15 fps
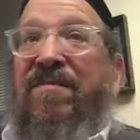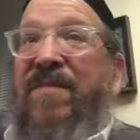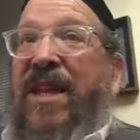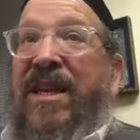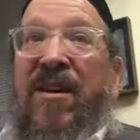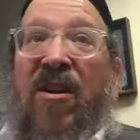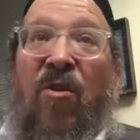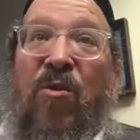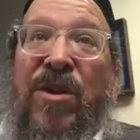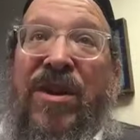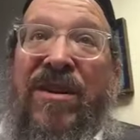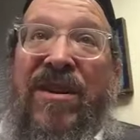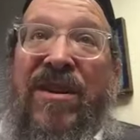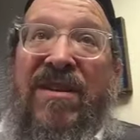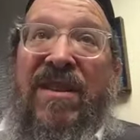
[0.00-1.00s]
like
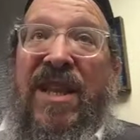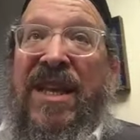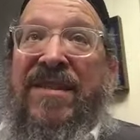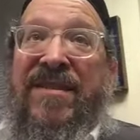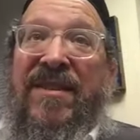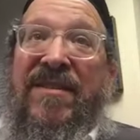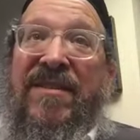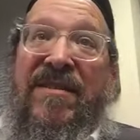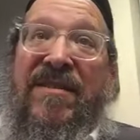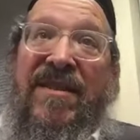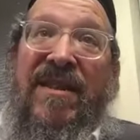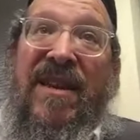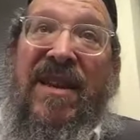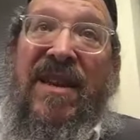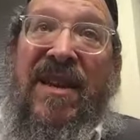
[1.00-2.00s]
coded
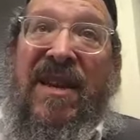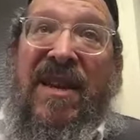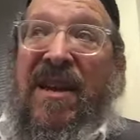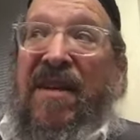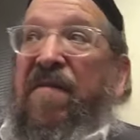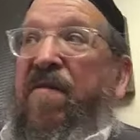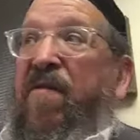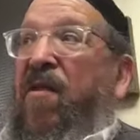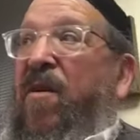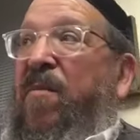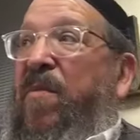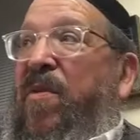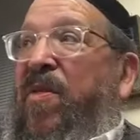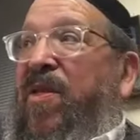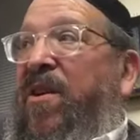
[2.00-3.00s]
lessons
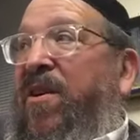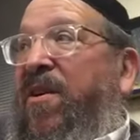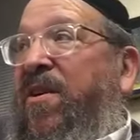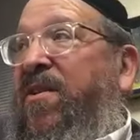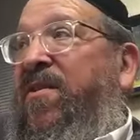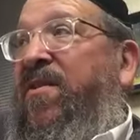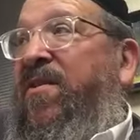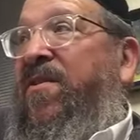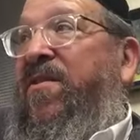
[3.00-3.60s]
from the